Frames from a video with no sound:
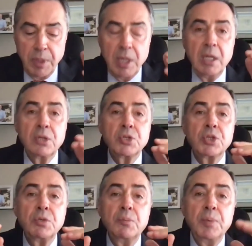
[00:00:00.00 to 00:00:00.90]
media
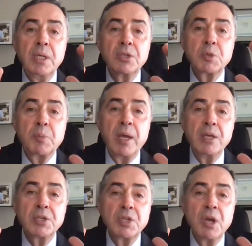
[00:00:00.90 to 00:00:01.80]
should be a
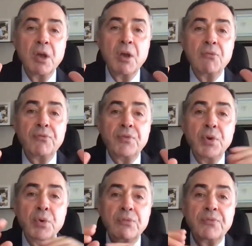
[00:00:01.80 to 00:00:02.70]
space
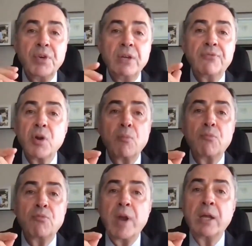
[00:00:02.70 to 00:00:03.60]
free
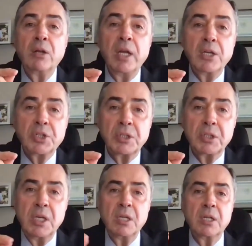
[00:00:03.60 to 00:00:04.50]
from
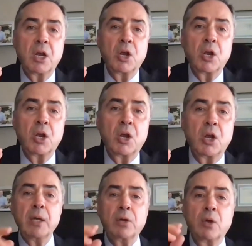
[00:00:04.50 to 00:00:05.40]
regulation, either
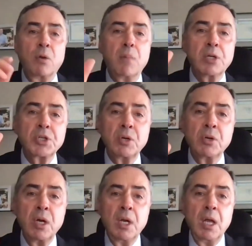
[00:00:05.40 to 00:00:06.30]
economic, commercial,